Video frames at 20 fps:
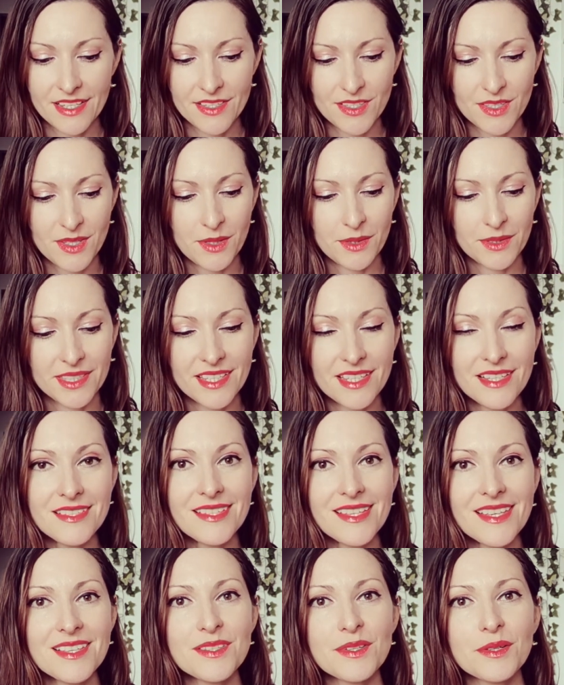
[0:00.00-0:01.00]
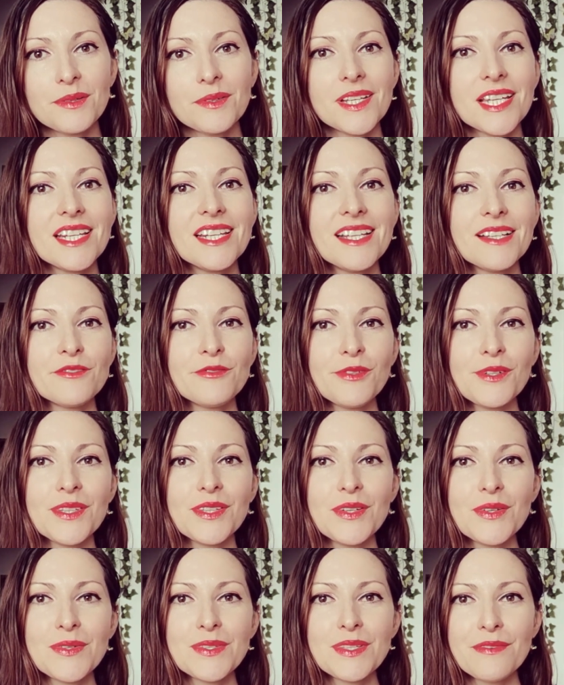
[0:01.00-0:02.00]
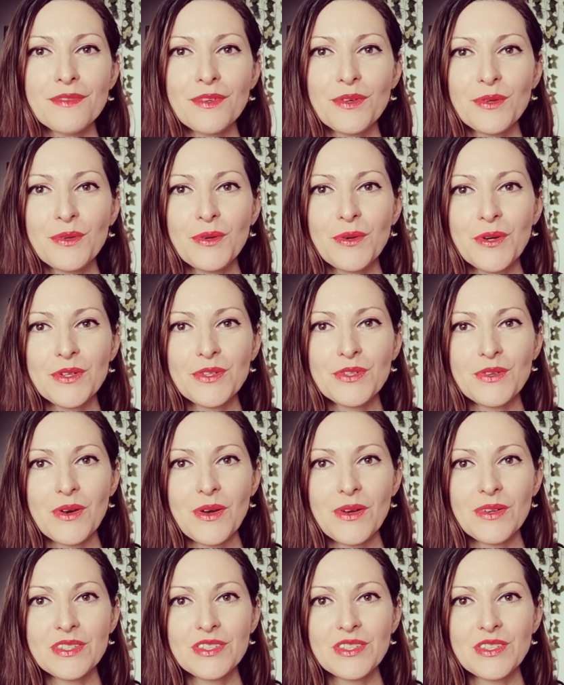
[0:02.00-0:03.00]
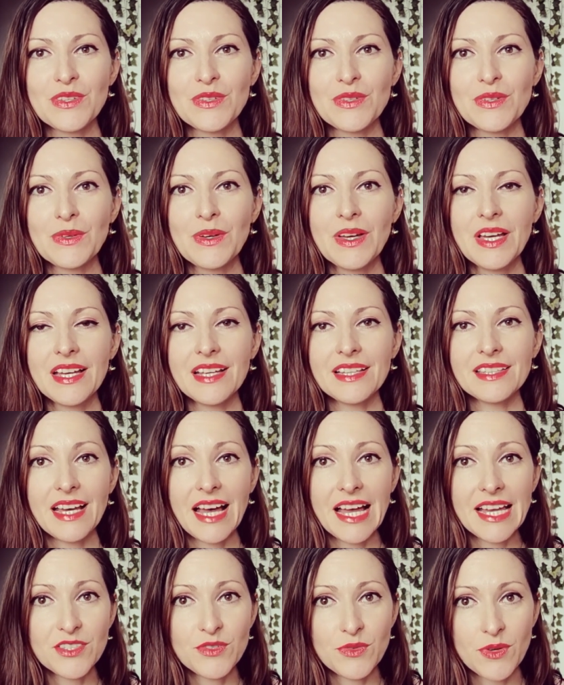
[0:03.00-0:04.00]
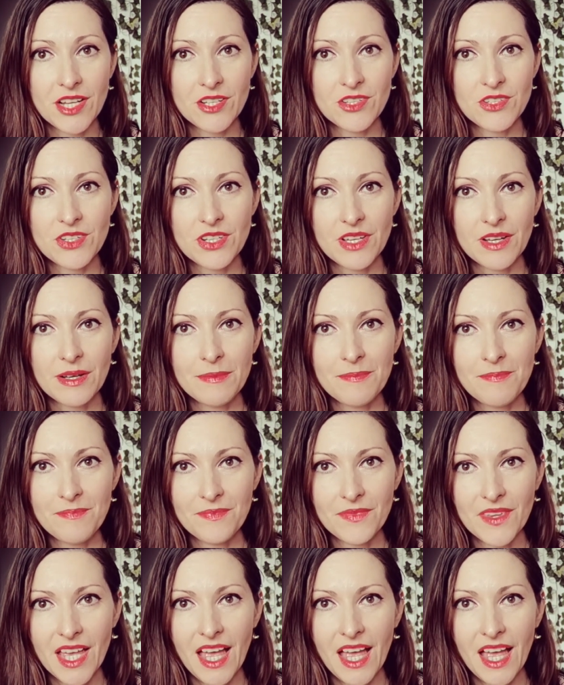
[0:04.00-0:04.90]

So this is a reading for those of you who are drawn to the hydrangea.